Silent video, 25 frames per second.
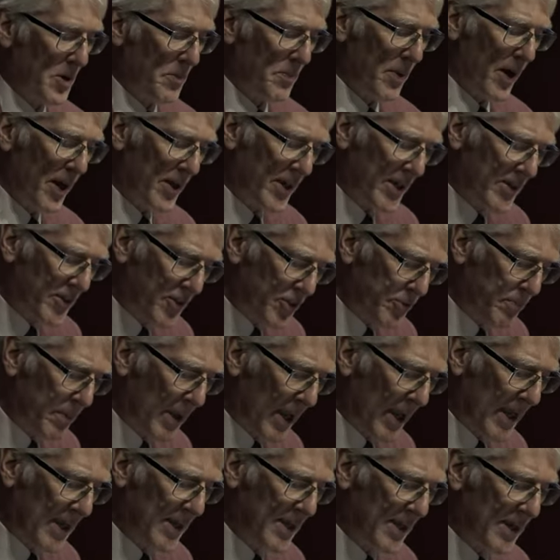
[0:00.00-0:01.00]
by
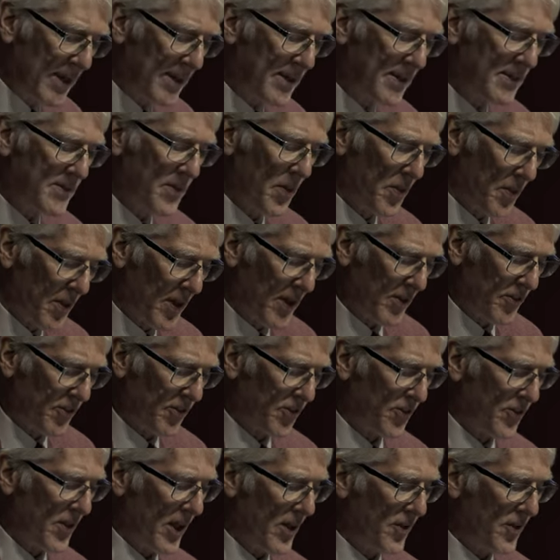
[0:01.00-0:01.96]
explaining this.